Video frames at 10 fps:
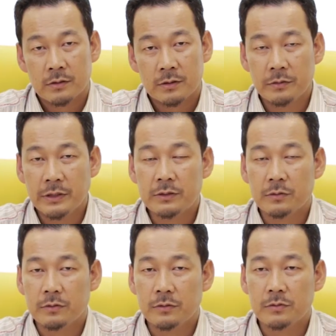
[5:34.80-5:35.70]
You need
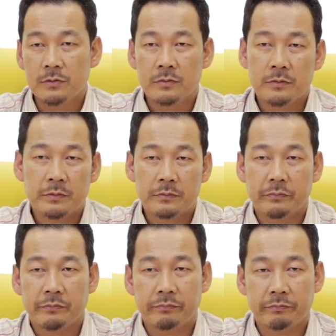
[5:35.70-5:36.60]
to do
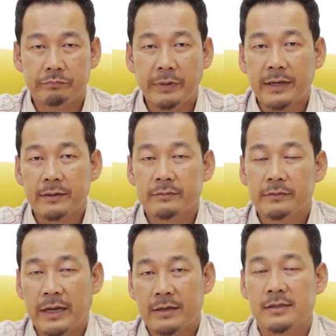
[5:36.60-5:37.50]
back
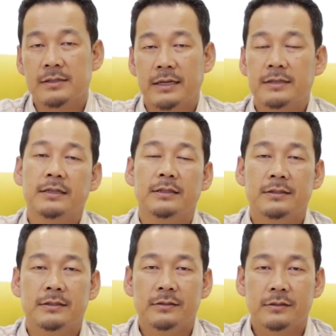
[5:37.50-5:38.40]

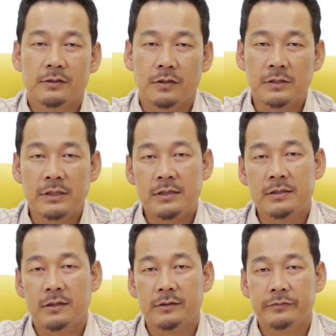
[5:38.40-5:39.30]
exercises,
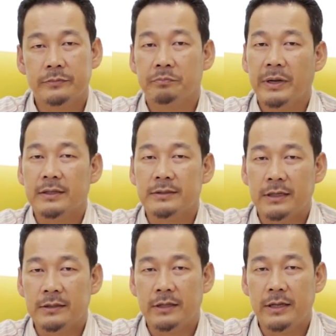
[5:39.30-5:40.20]
consist of back
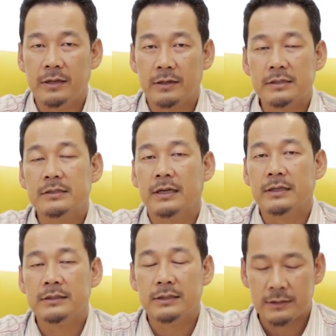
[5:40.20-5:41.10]
strengthening
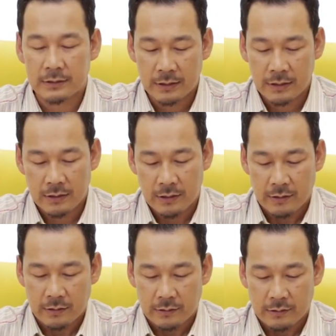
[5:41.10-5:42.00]
exercises
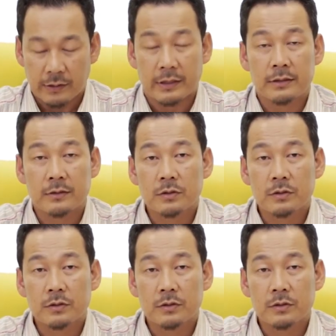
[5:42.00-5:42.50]
and